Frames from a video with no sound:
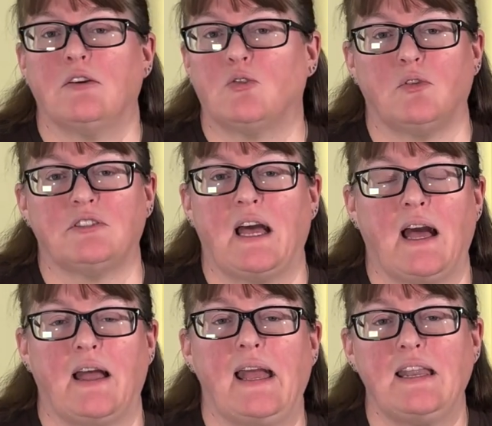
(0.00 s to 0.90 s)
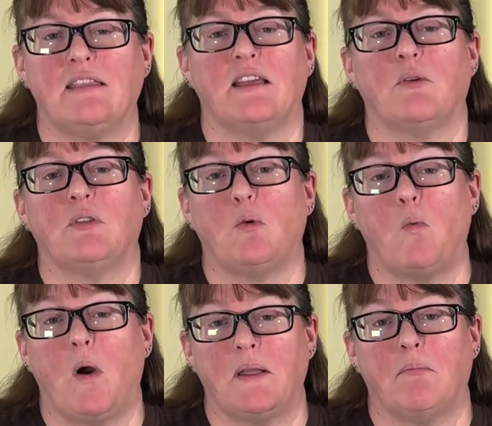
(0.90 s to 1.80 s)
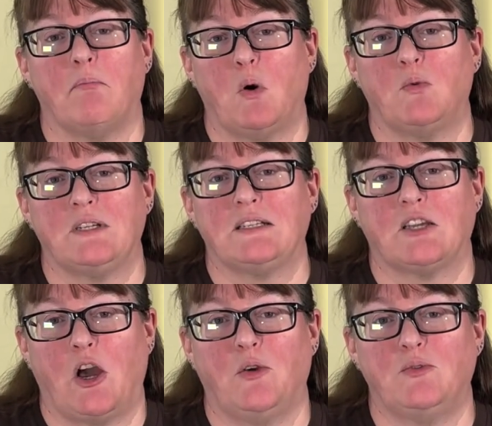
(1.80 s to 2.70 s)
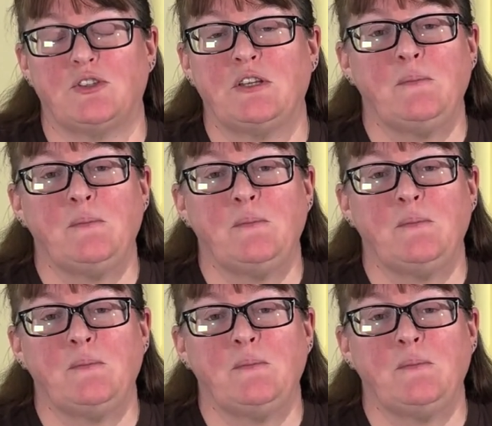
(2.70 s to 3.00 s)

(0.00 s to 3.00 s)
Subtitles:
crottin, anything with a white moulded coat,